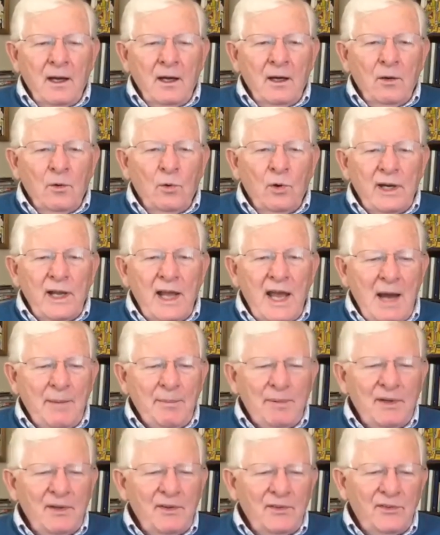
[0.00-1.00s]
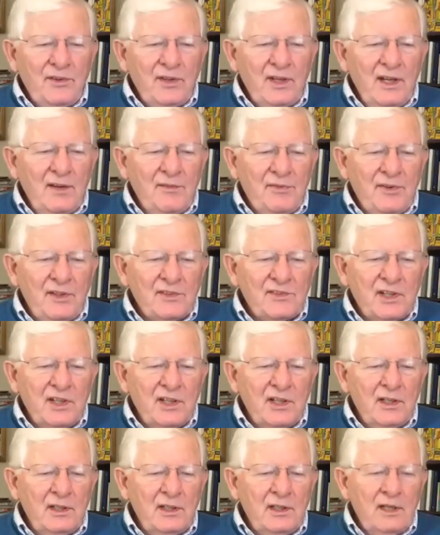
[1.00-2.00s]
What happens
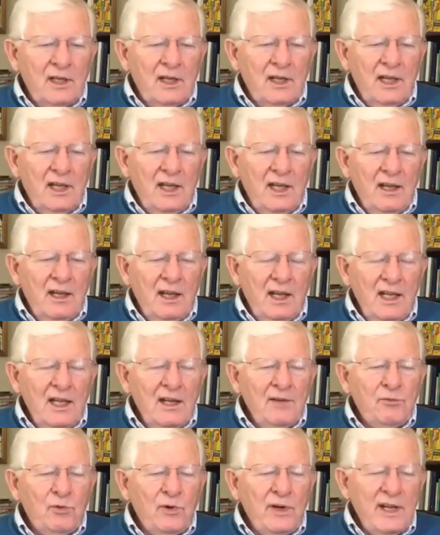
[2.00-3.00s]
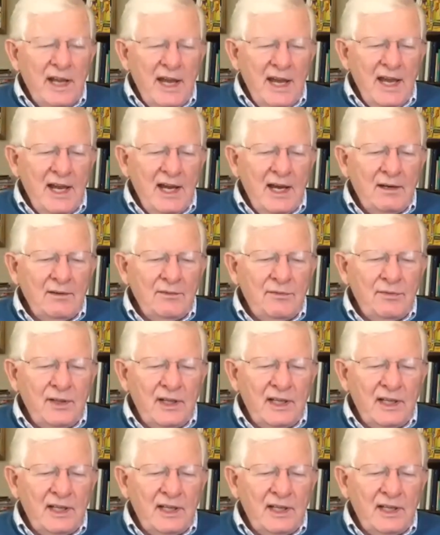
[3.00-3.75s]
if we have,